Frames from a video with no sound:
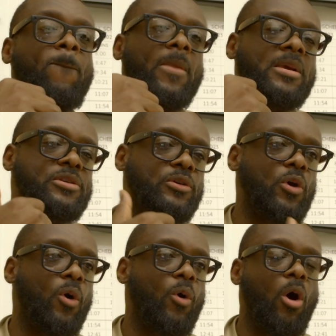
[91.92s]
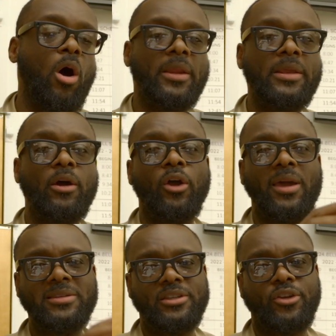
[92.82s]
is to go all in on
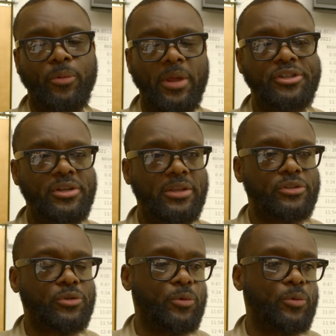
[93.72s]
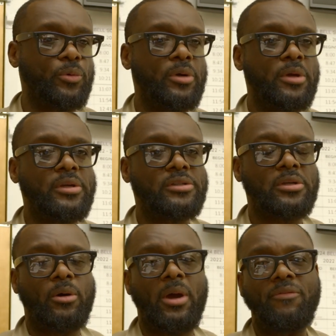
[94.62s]
content creation at the school.
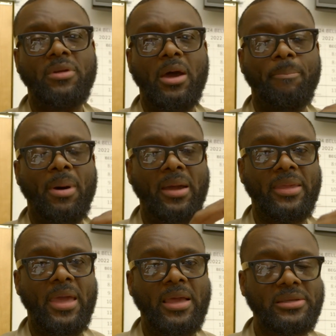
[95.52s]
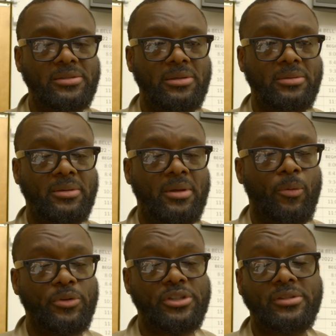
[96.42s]
So having our podcast,
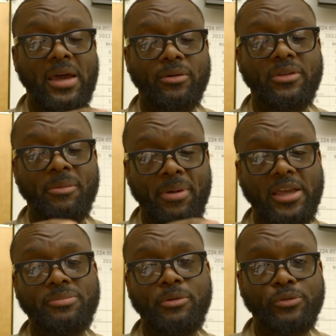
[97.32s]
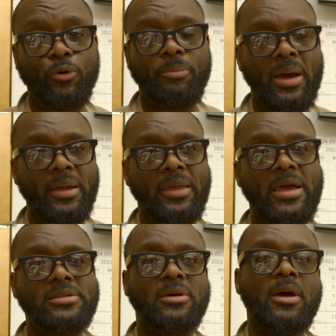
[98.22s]
which is titled The Best Middle School
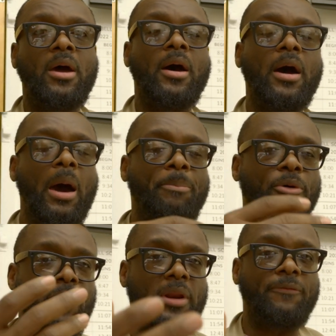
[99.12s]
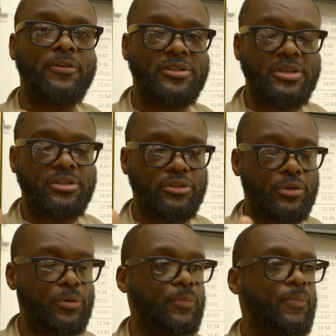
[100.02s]
Podcast, up and running for season
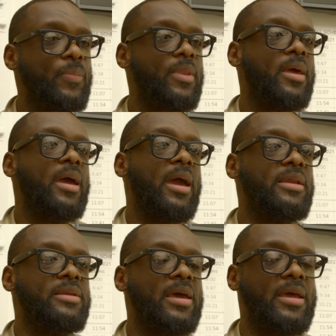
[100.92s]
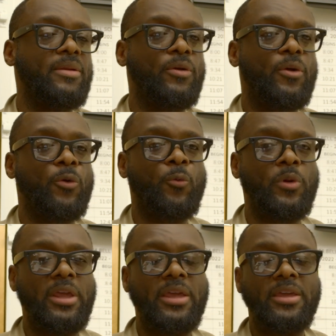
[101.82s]
2, and then
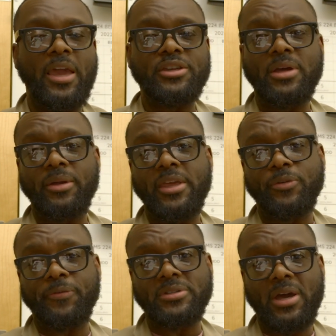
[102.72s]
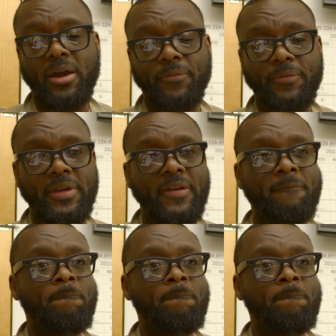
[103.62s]
really engaging our kids with photography,